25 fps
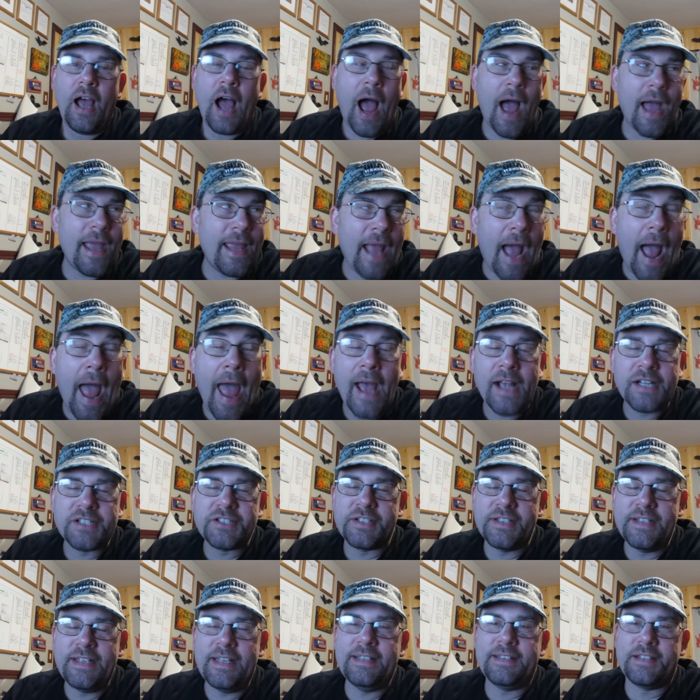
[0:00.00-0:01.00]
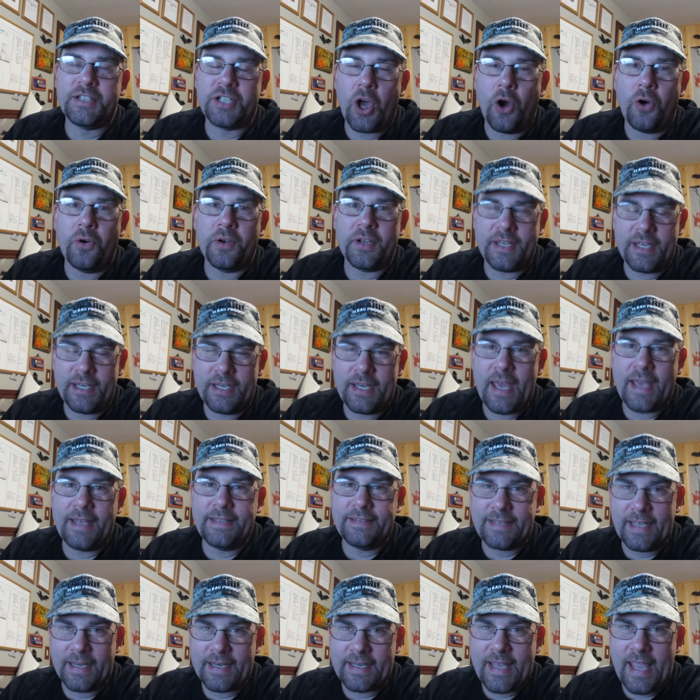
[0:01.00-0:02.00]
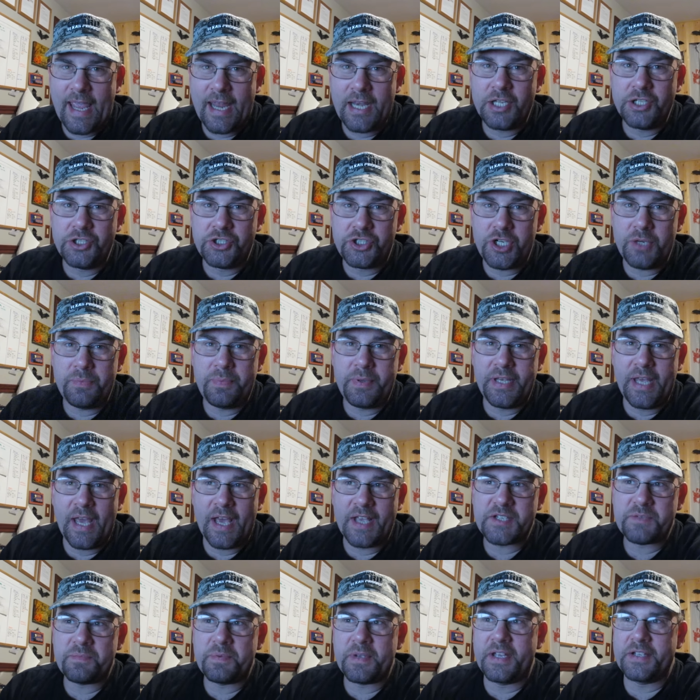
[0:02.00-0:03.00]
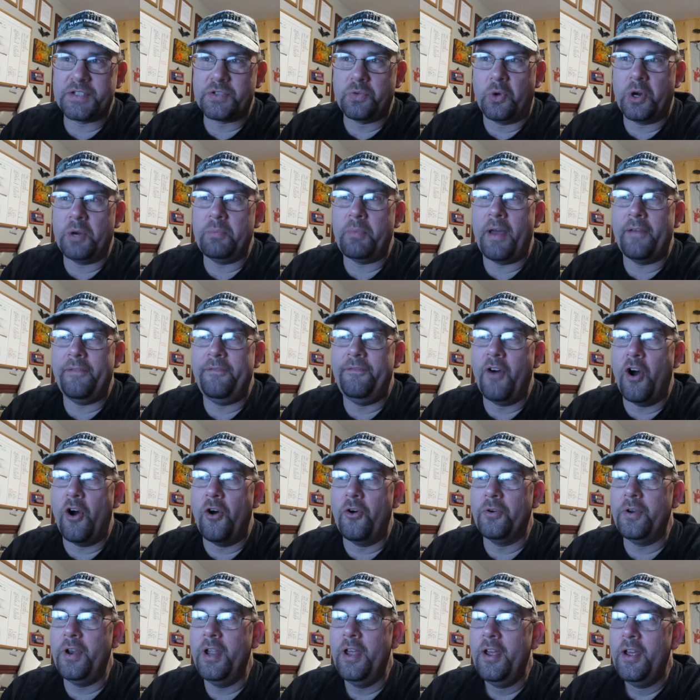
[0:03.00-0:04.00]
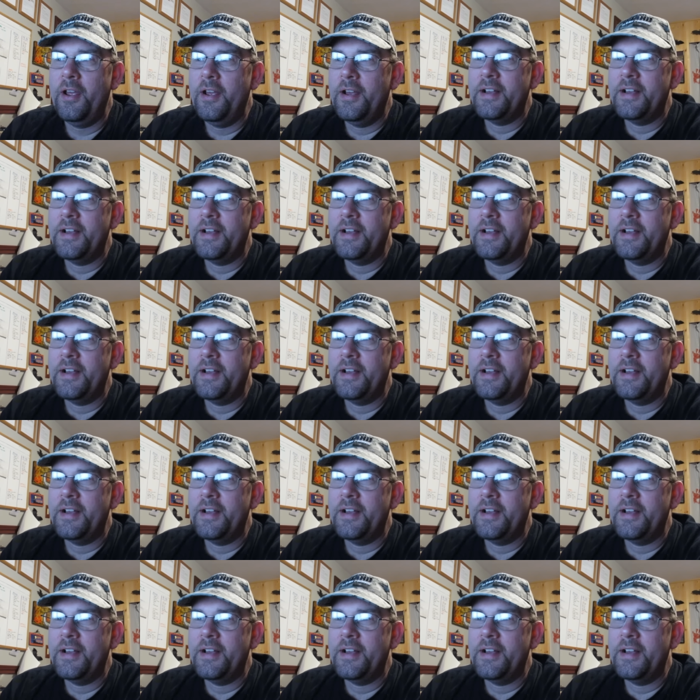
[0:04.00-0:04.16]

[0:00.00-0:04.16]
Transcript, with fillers: I, I actually need to go and get a dedicated G P S because one of my phone...